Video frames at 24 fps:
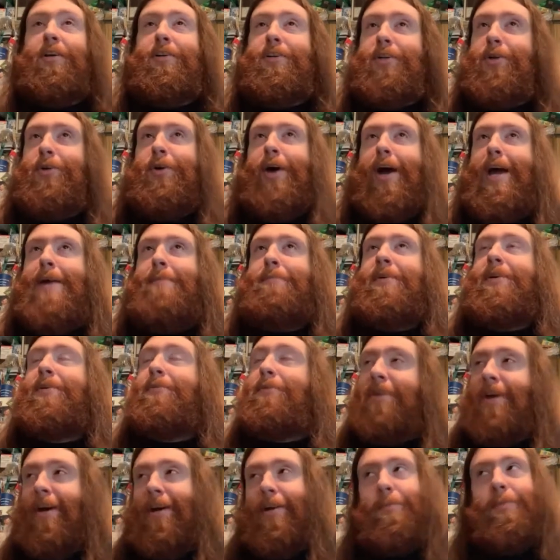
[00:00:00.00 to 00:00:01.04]
too happy,
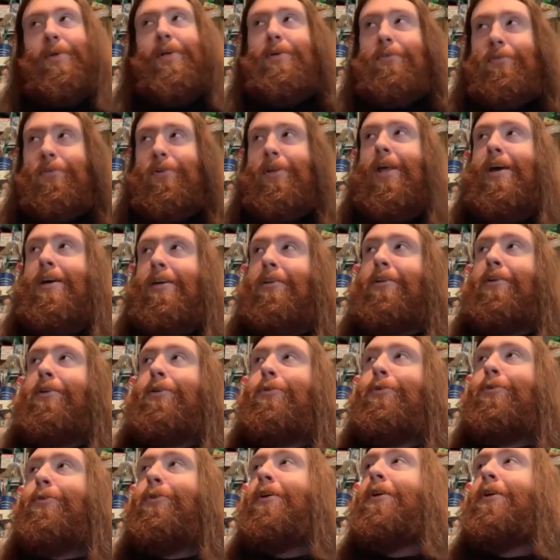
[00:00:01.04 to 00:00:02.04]
we got a pill for that too.